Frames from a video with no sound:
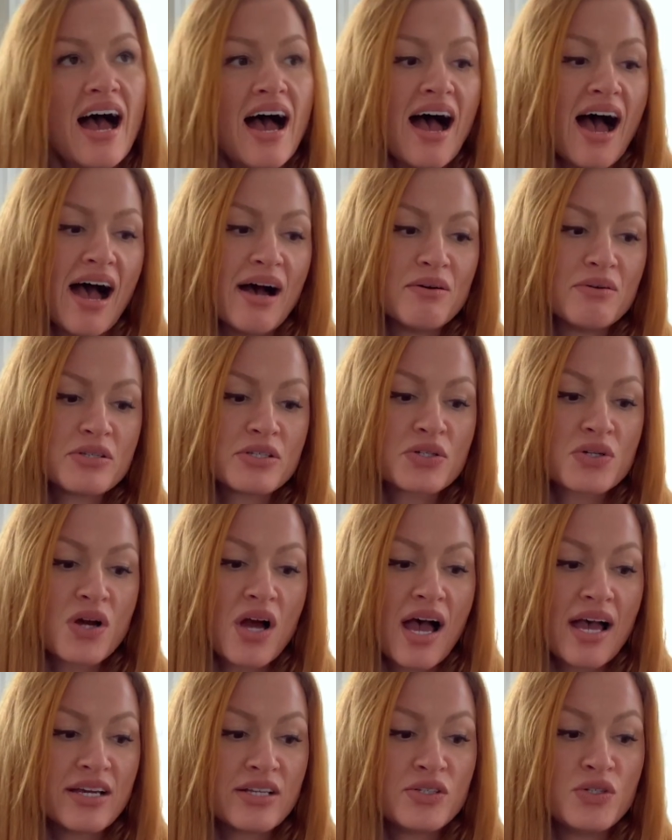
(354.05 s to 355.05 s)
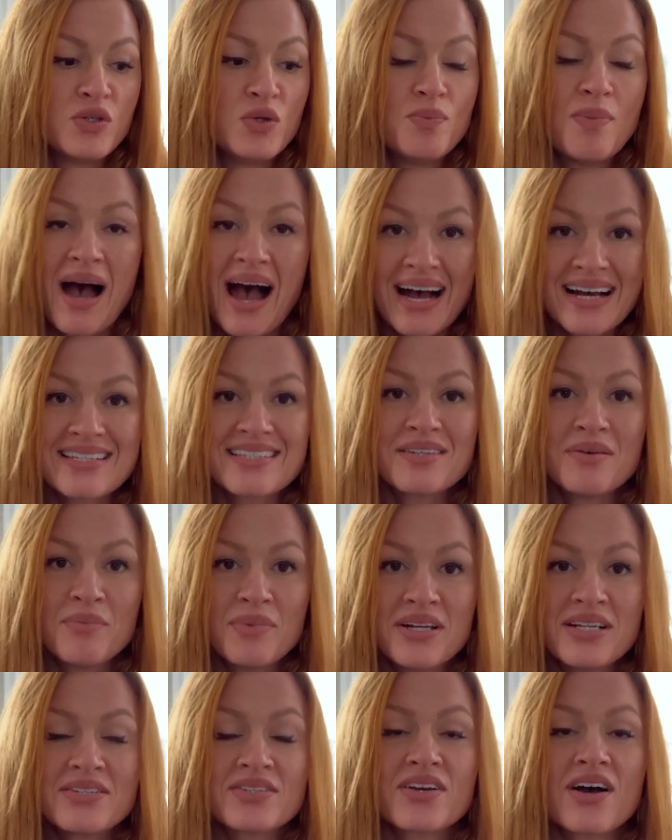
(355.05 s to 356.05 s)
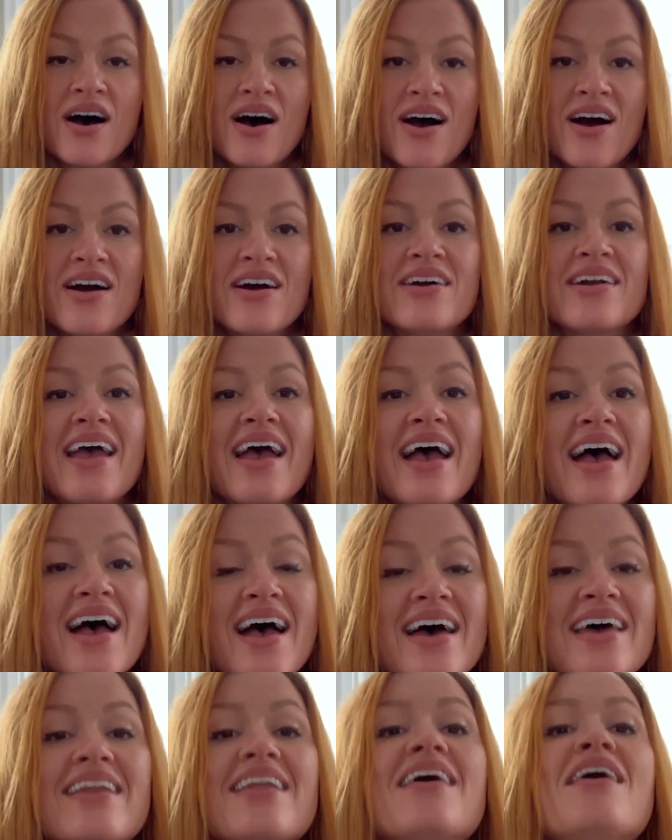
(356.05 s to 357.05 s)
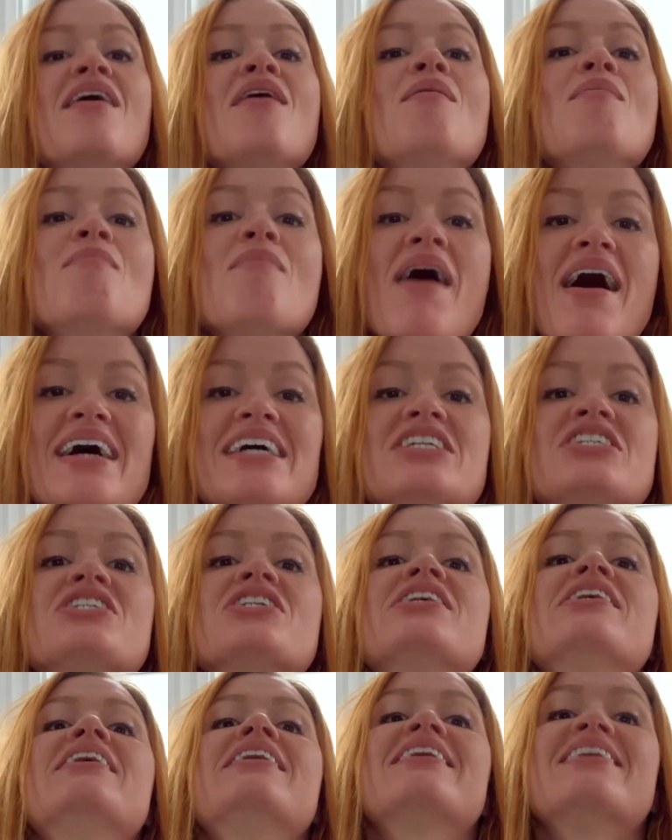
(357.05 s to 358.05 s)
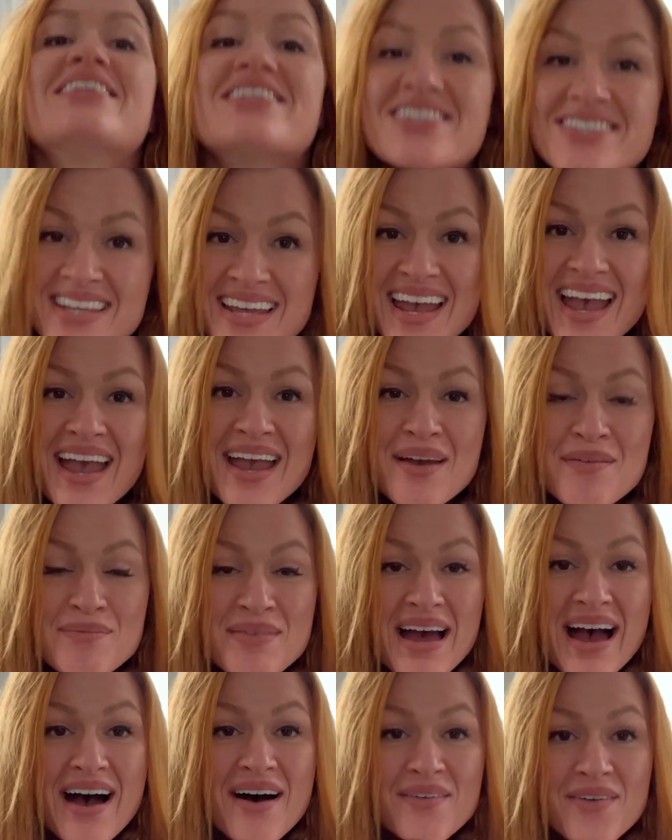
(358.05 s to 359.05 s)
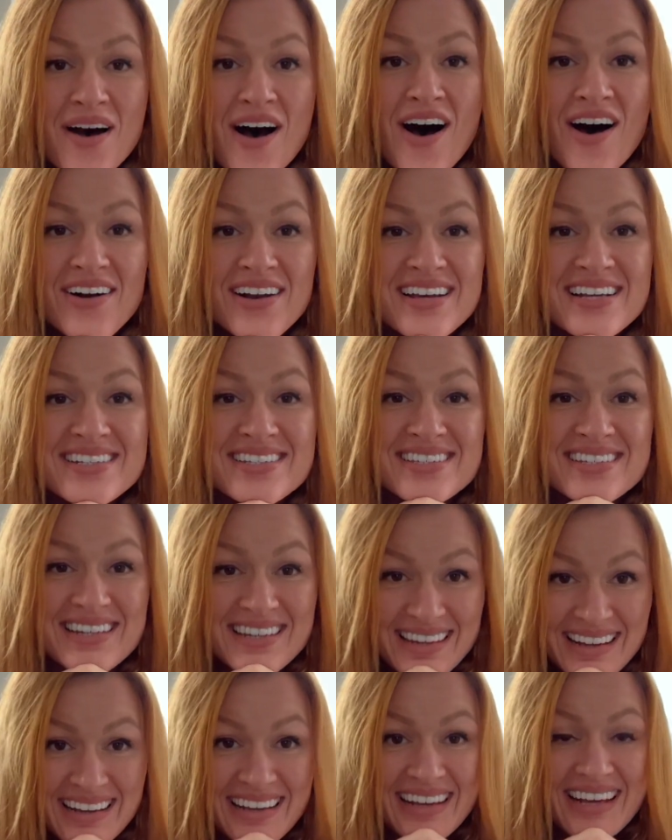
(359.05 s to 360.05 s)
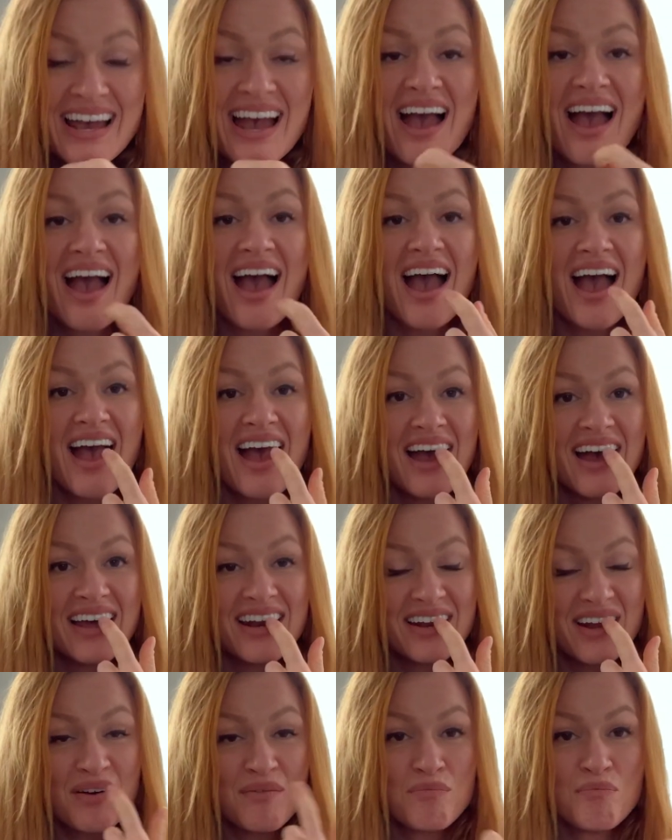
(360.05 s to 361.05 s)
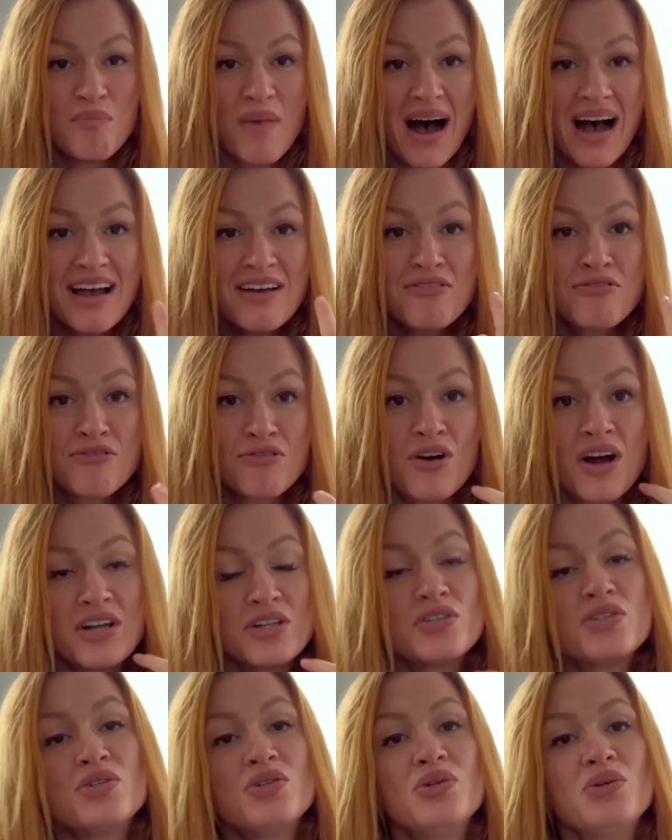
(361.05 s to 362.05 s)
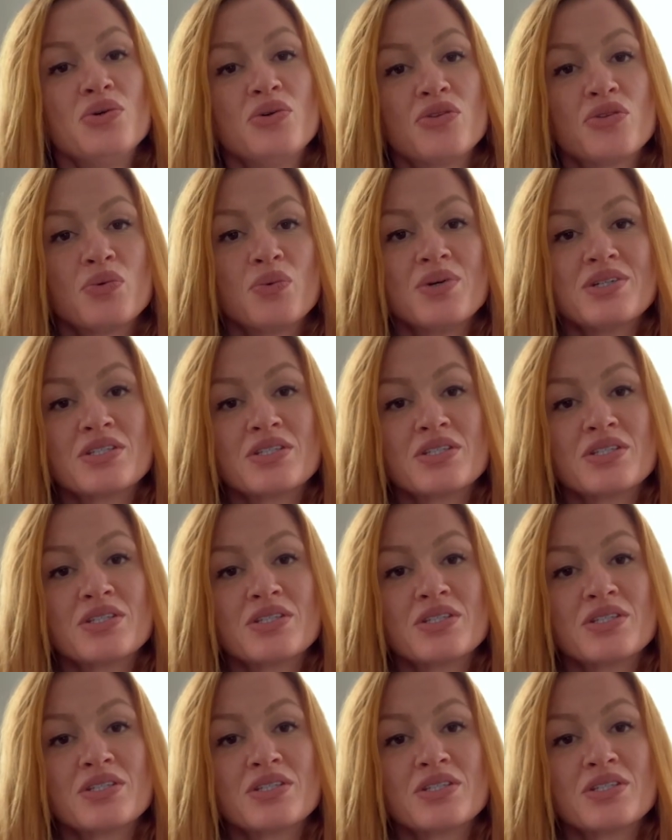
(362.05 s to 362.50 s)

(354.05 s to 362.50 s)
I was trying to pass somebody's guard and my chin just came down on his knee and my front tooth was